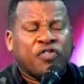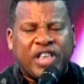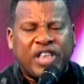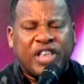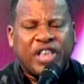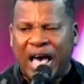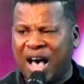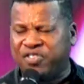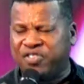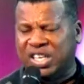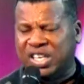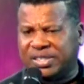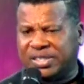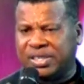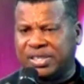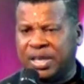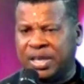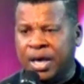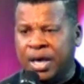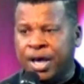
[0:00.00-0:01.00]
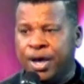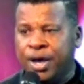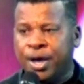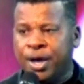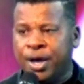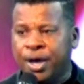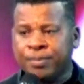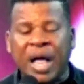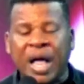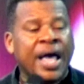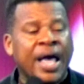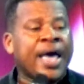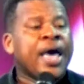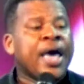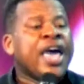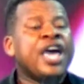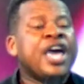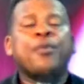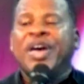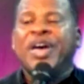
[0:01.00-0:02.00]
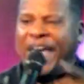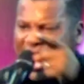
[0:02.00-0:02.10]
of the harvest. He will